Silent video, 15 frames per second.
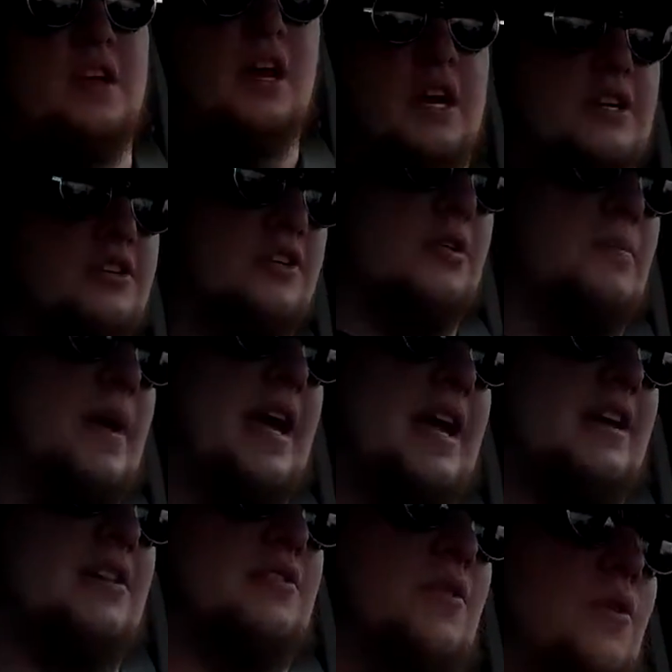
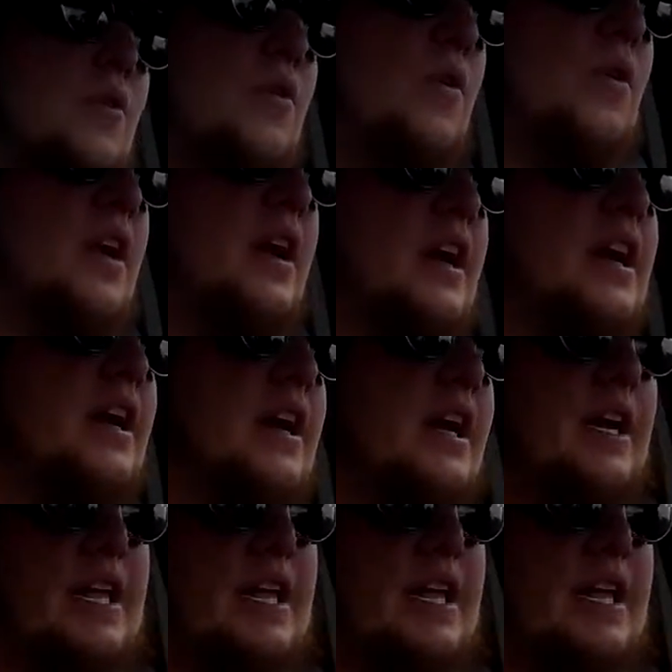Duramax or a